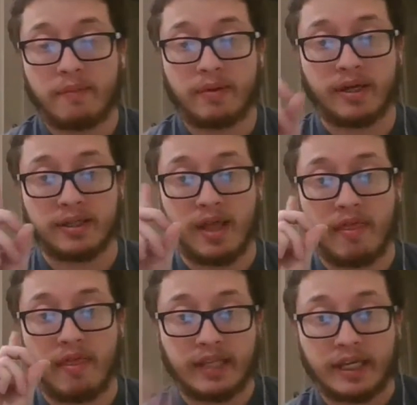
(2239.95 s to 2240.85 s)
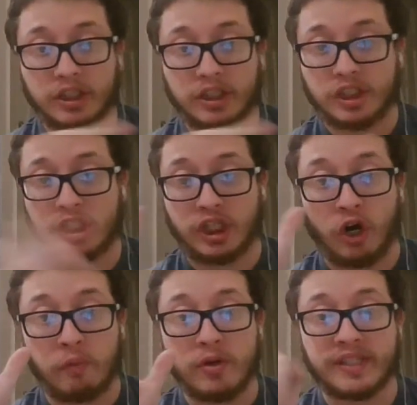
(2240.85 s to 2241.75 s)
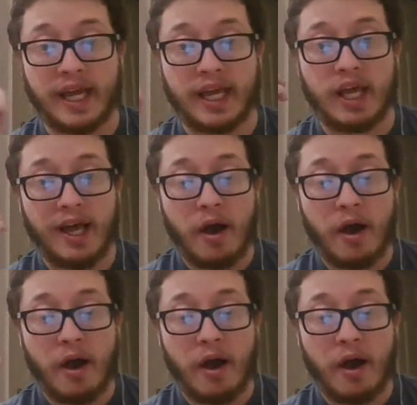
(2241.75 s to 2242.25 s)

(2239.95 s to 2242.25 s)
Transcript: Because the second her music hit,